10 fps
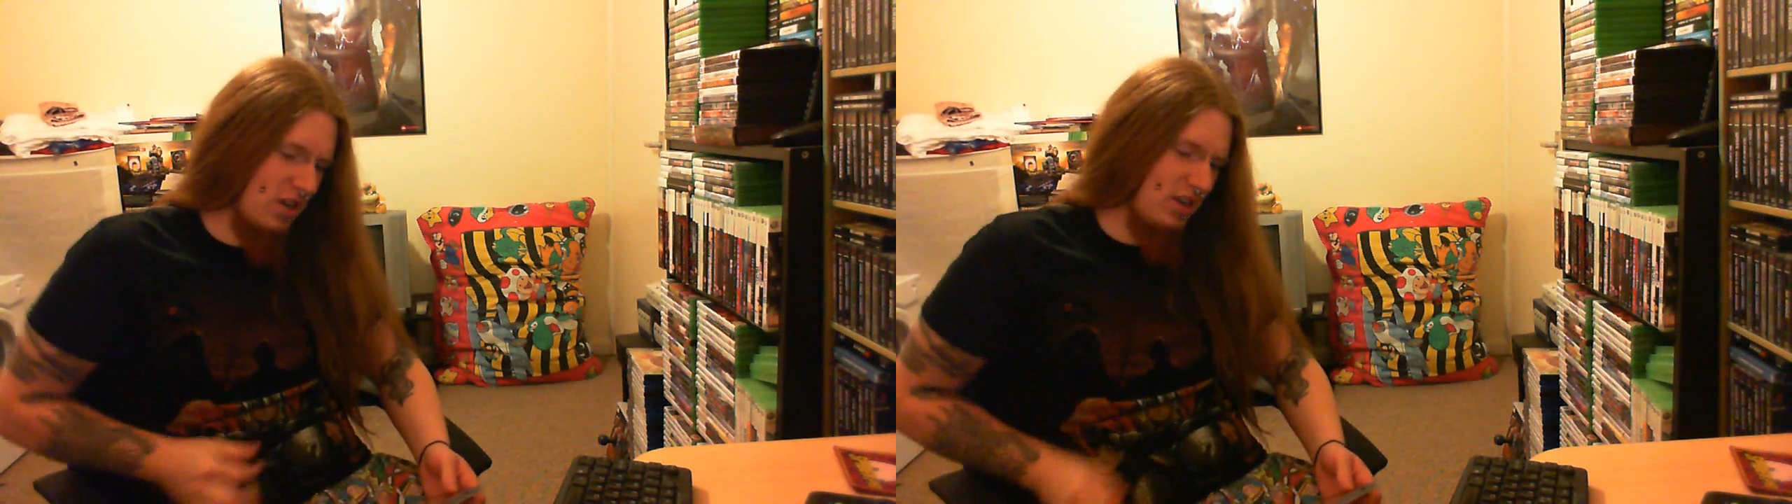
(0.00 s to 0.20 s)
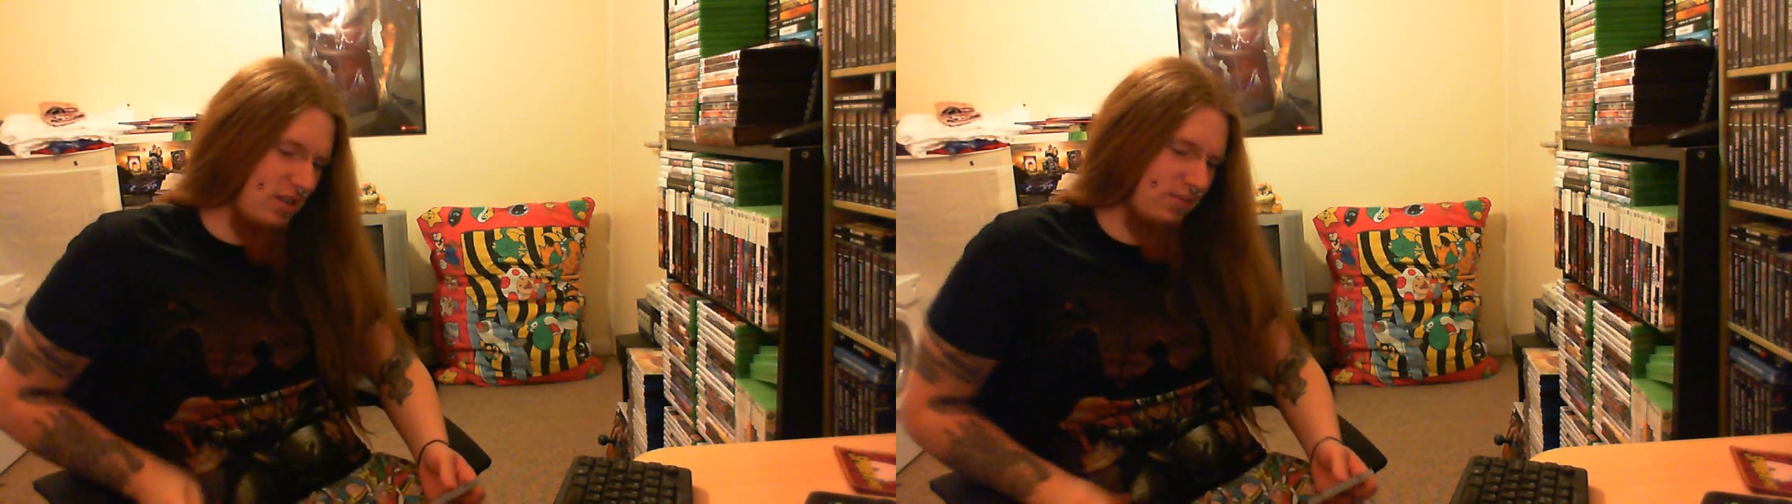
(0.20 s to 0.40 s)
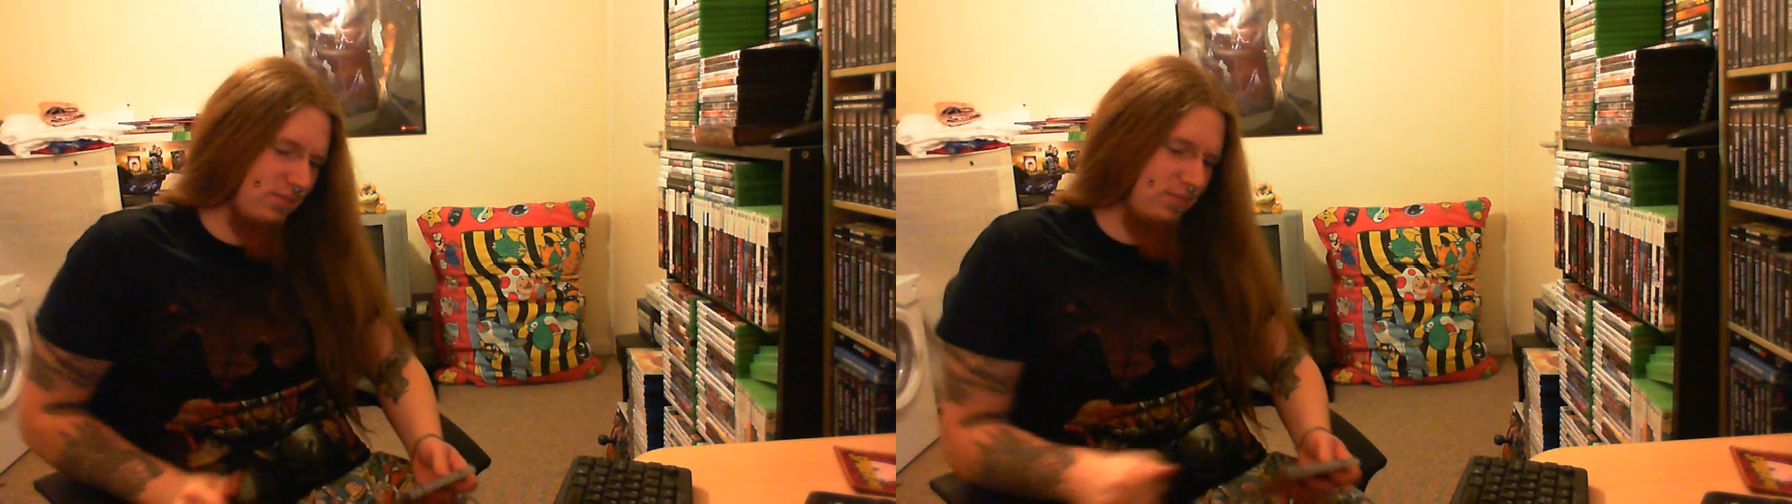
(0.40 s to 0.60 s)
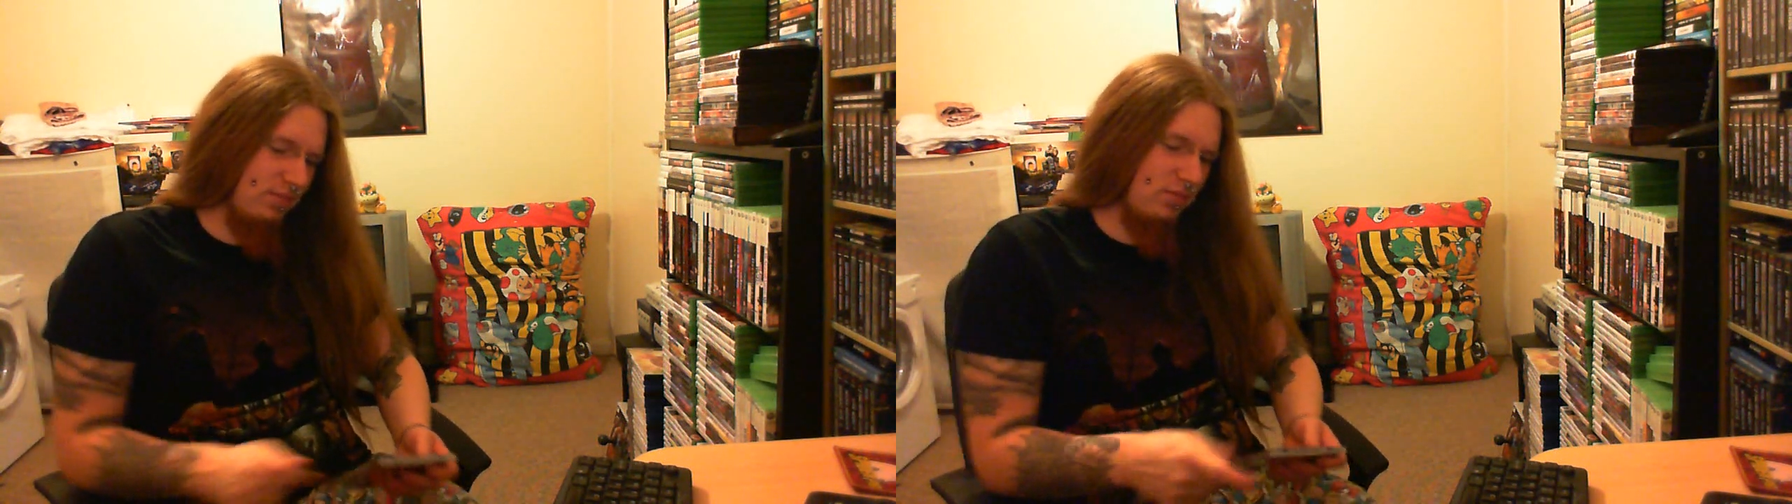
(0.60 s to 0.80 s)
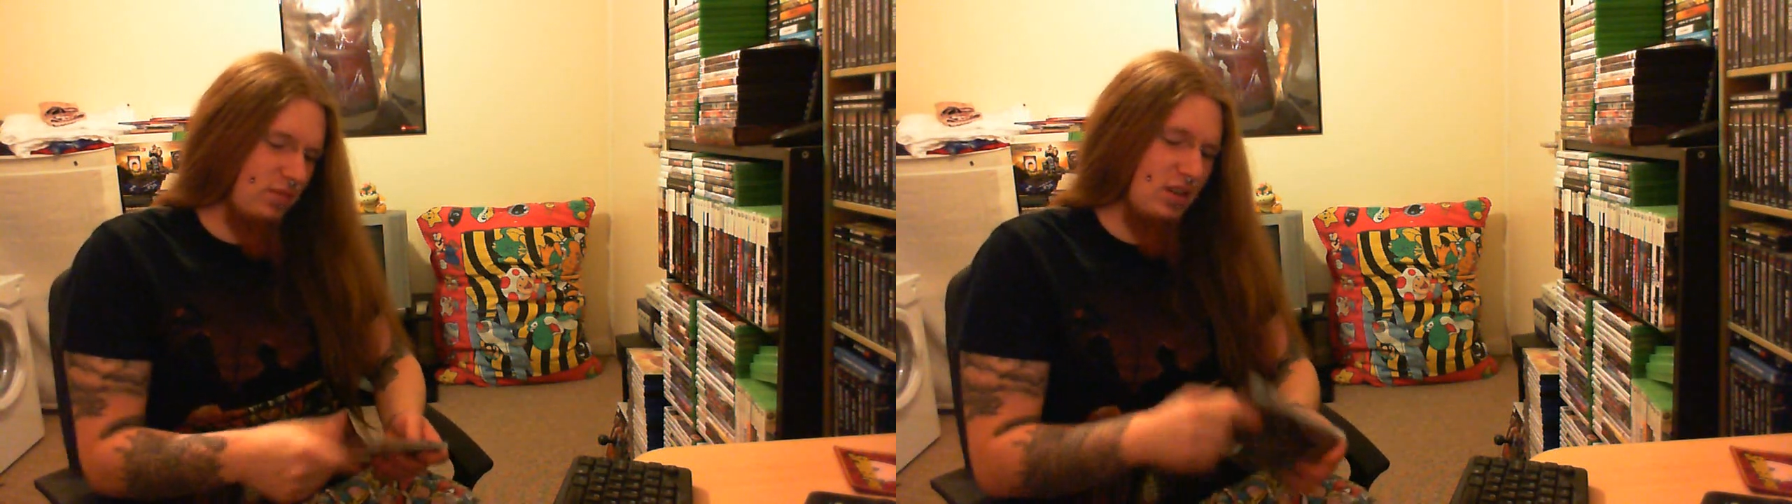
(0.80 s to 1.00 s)

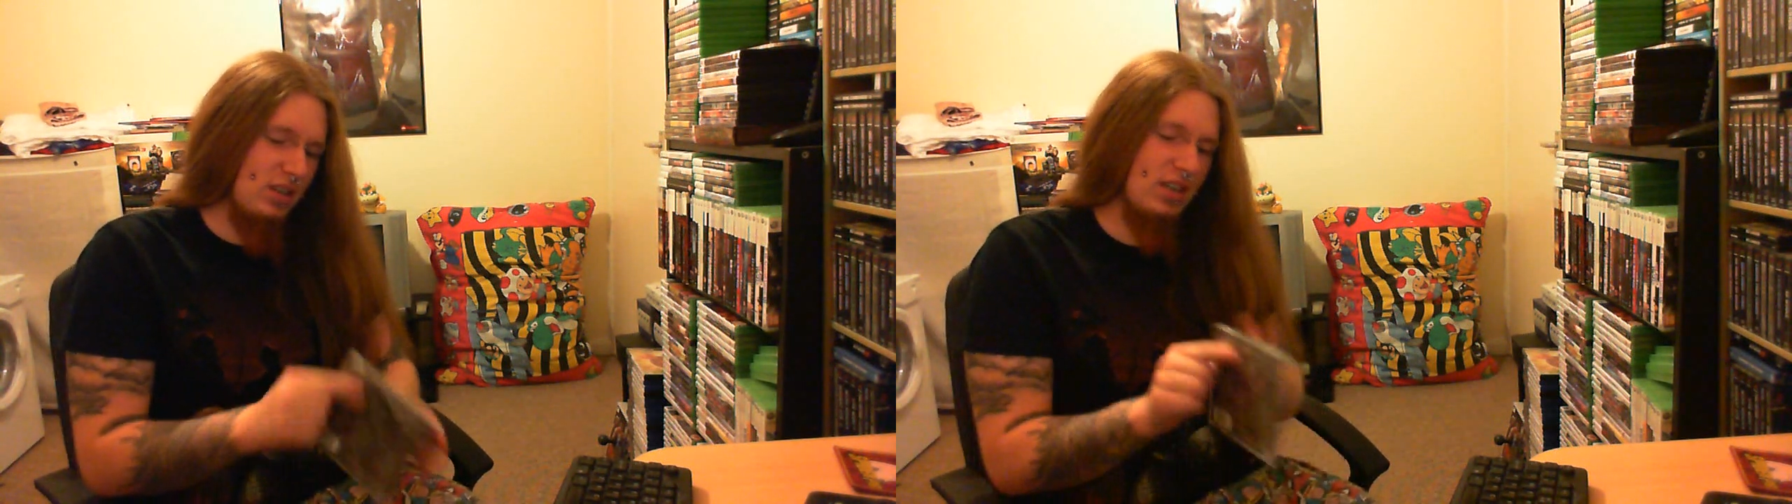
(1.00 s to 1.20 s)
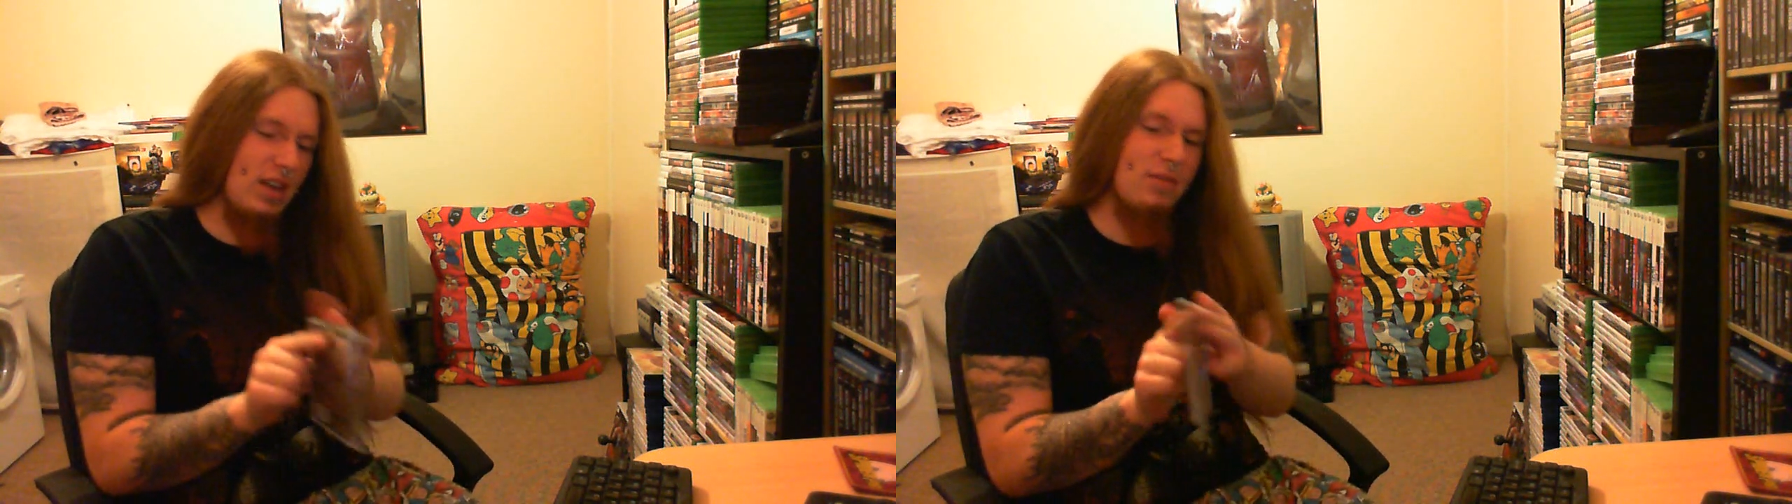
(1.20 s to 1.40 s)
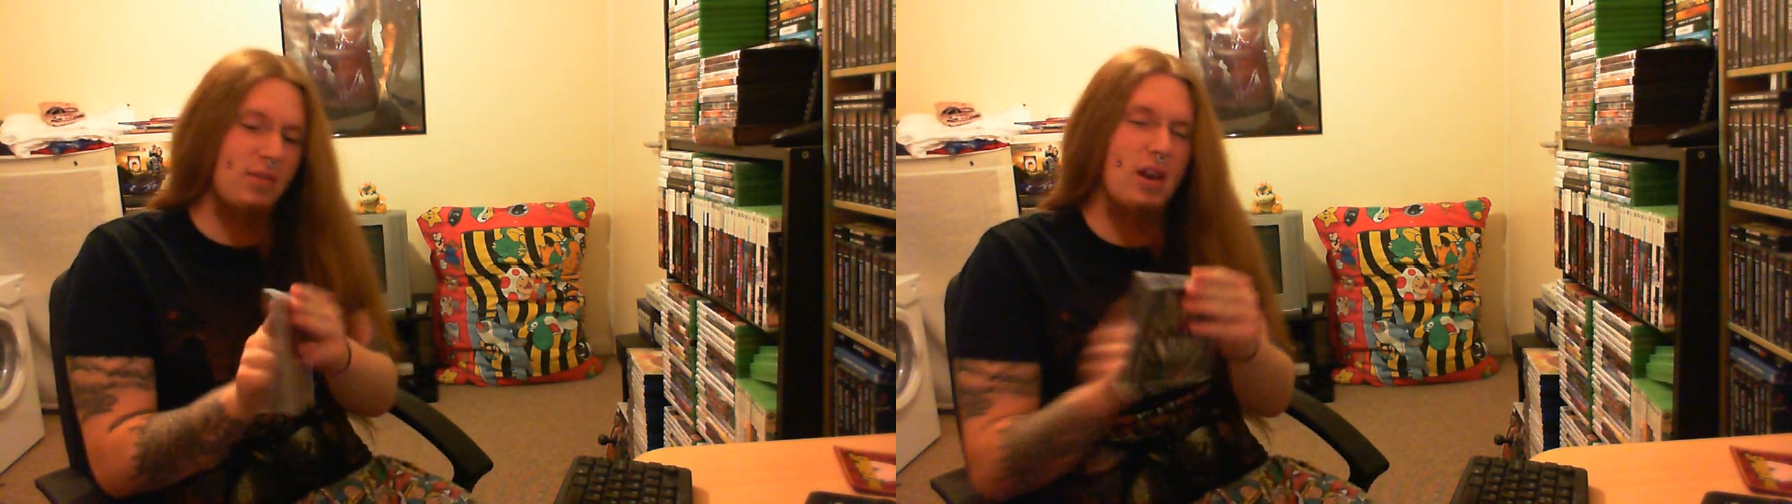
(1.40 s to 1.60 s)
It's left